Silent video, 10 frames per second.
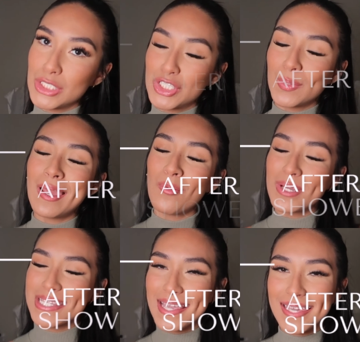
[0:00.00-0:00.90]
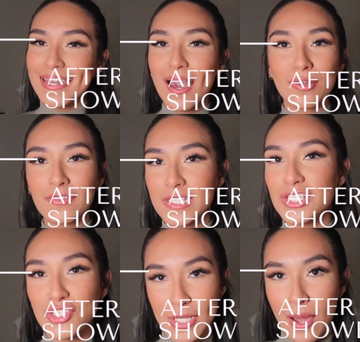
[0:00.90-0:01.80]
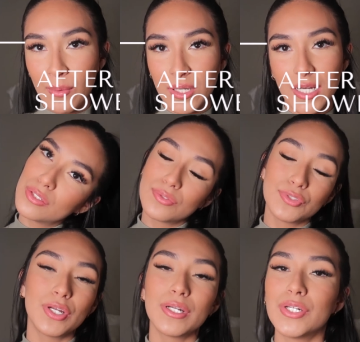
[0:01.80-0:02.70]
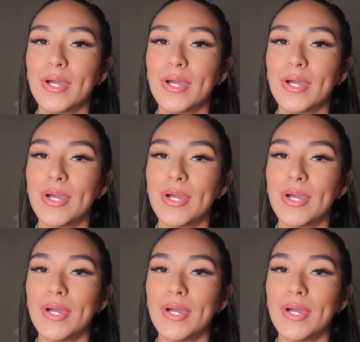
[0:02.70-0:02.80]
So now once I get out of the shower, you already know